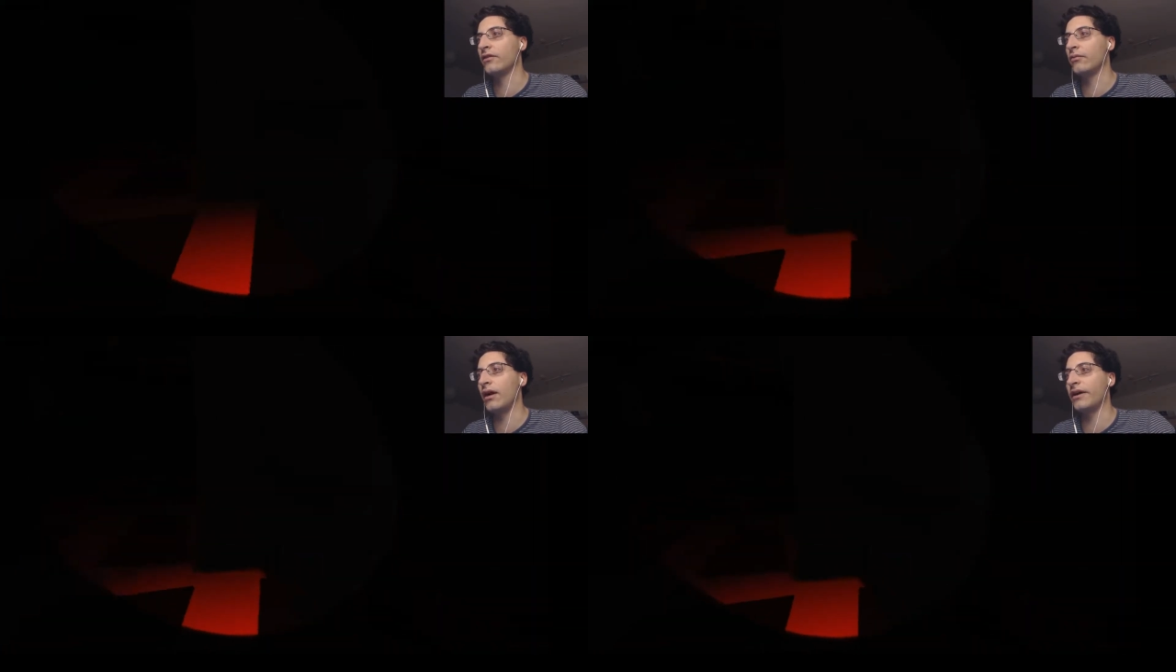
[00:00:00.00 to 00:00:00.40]

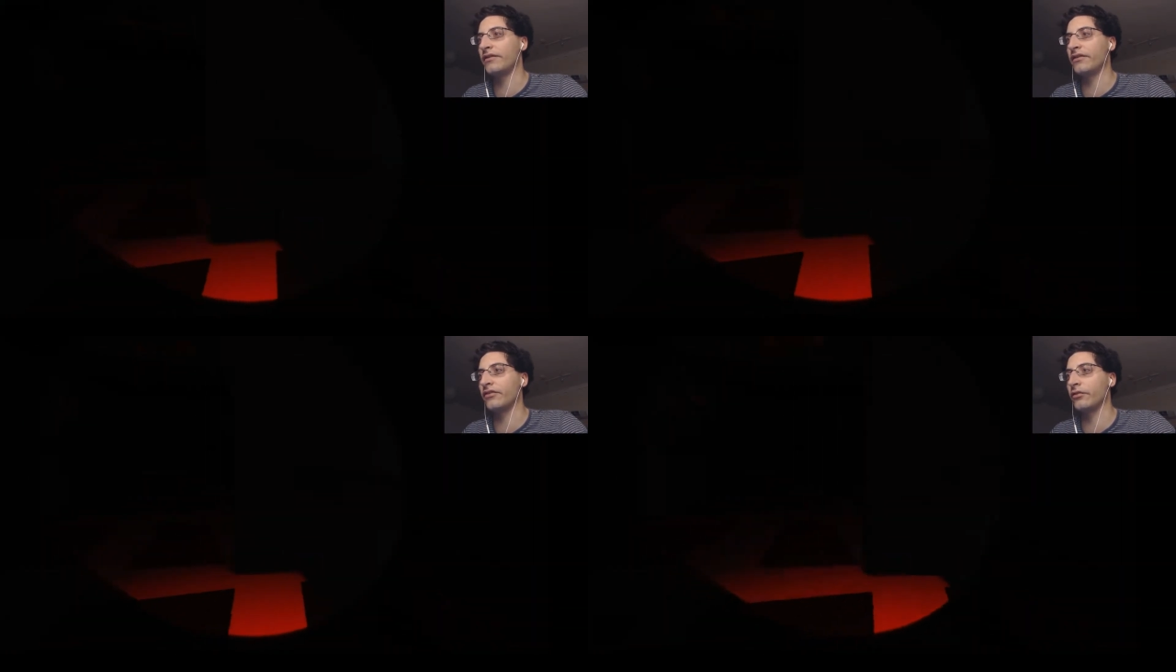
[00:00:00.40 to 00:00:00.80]
Why
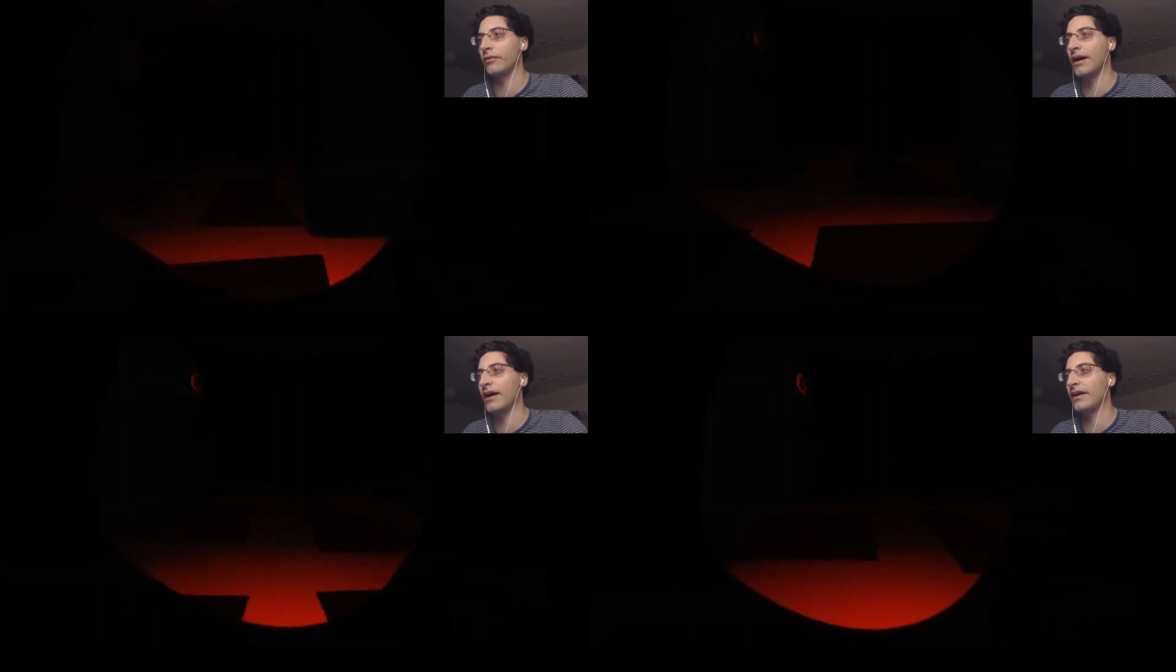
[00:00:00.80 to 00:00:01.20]
is it so
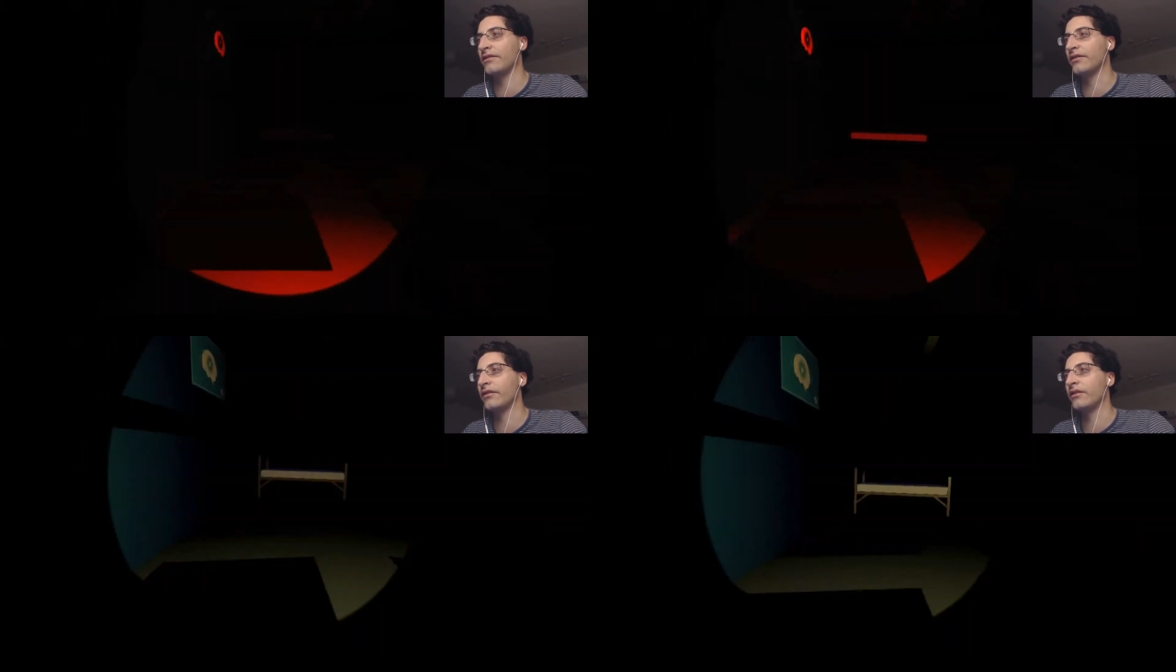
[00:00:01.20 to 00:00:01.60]

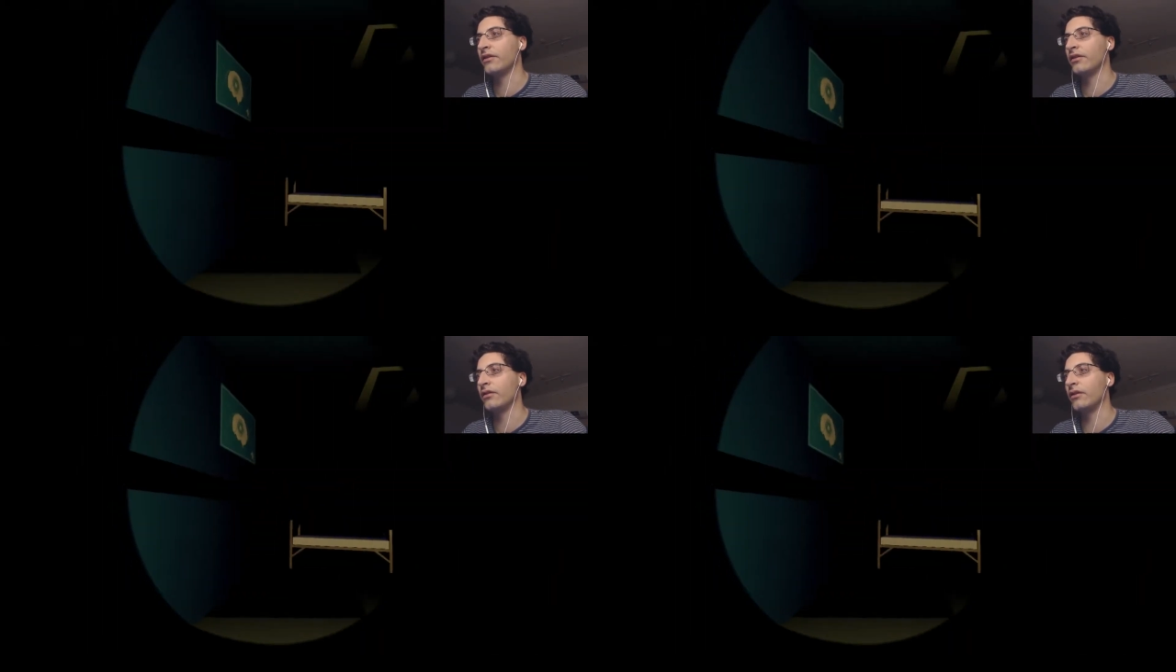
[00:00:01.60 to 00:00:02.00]
red?
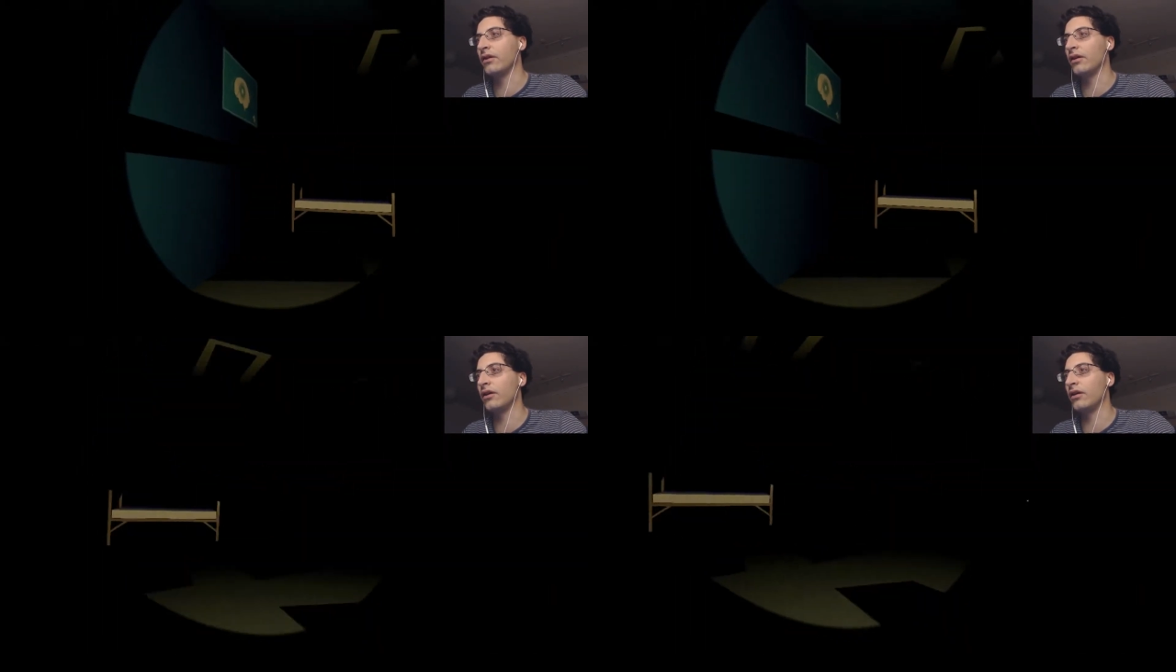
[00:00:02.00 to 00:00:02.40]

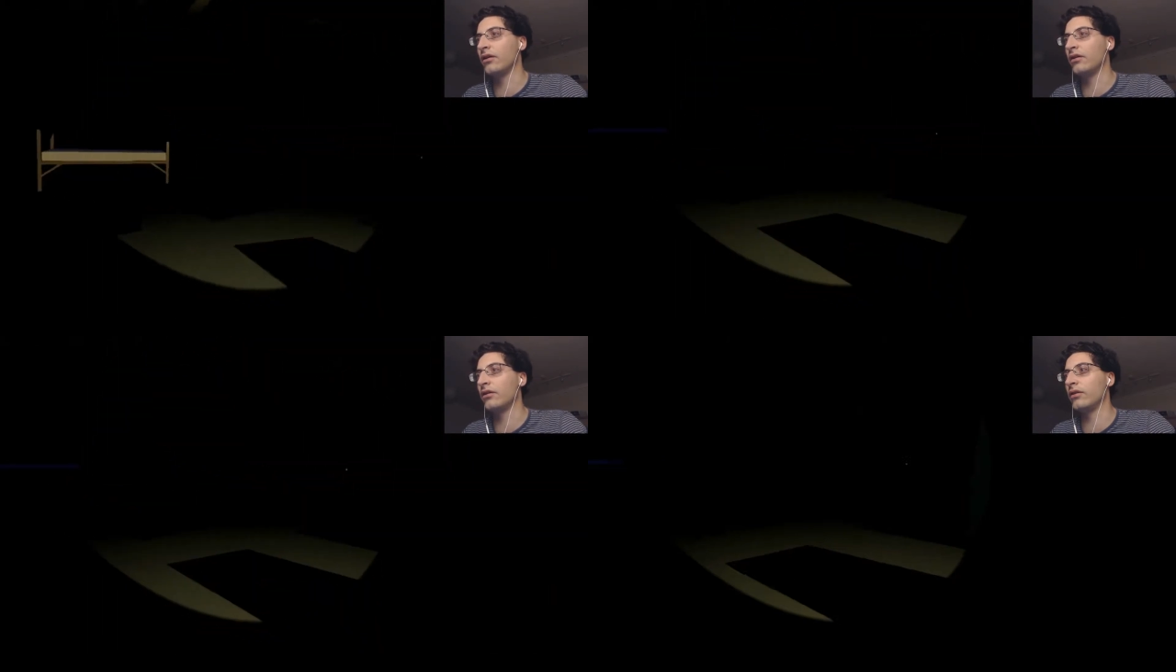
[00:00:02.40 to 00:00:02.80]

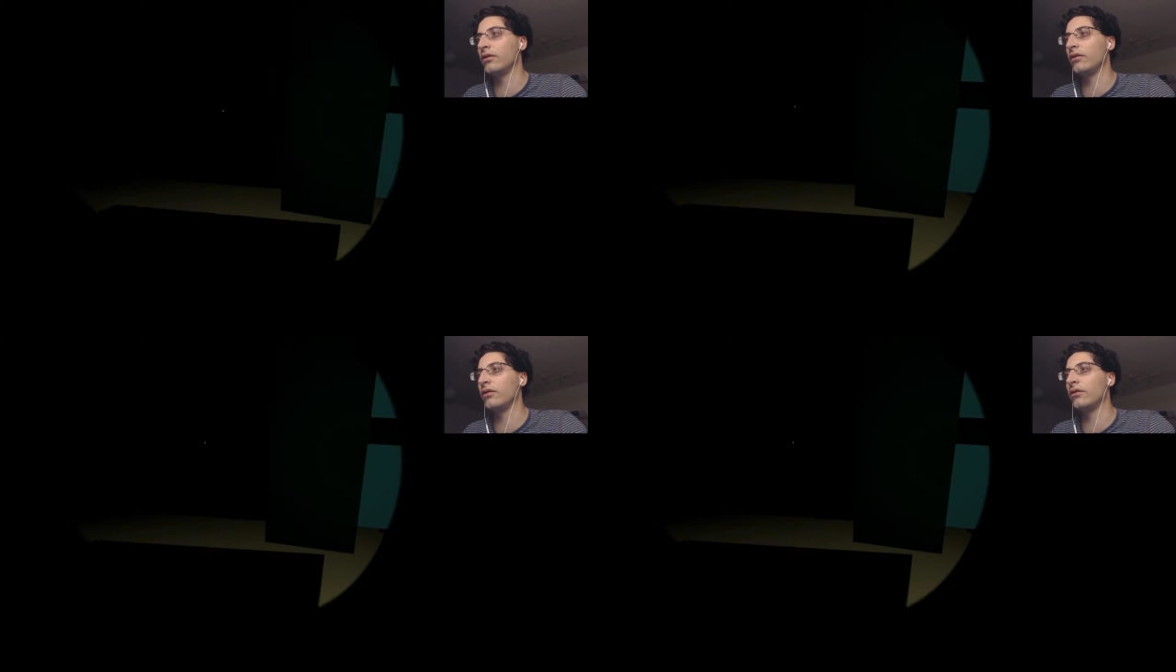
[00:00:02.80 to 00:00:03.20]

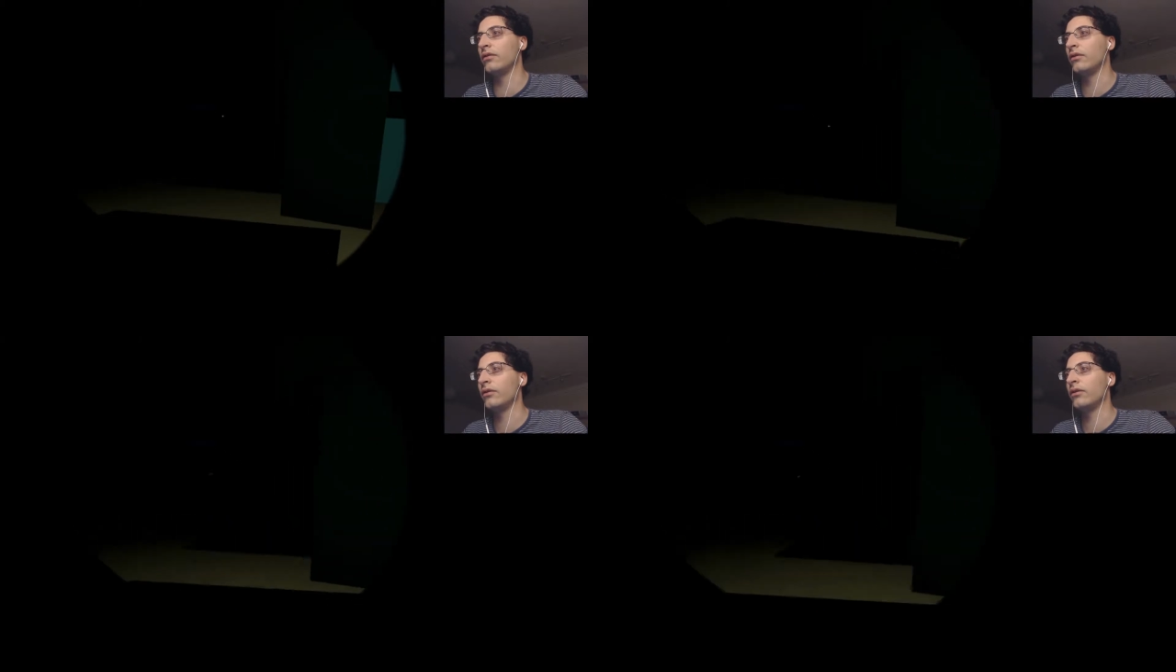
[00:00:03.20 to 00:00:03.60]

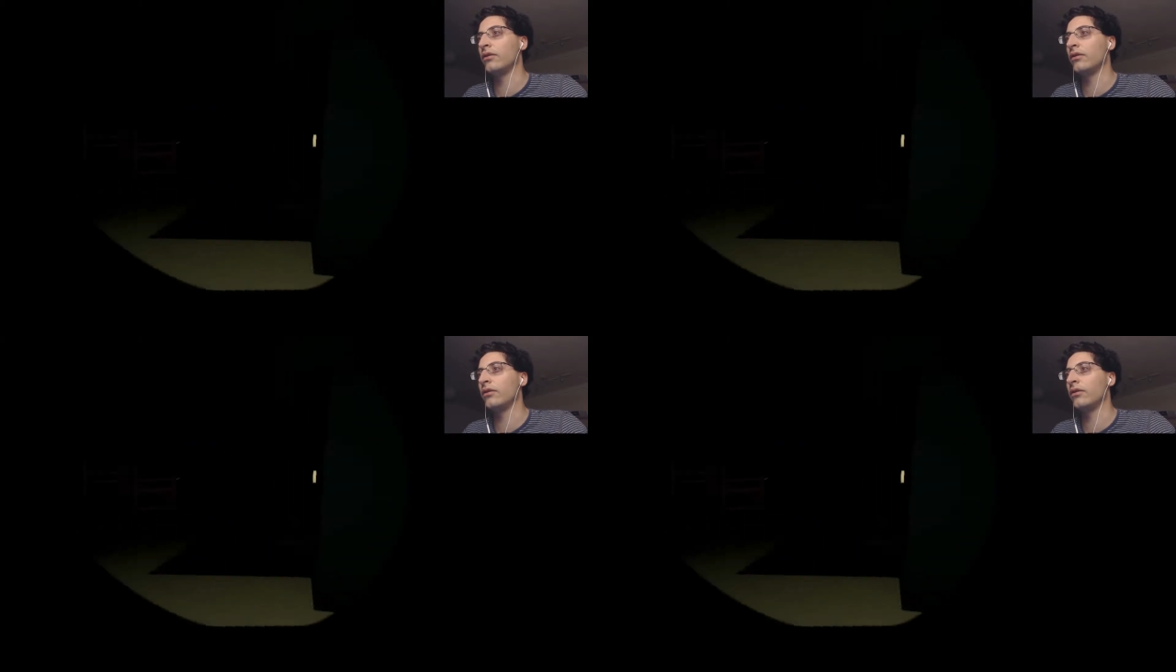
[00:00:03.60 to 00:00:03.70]
Oh,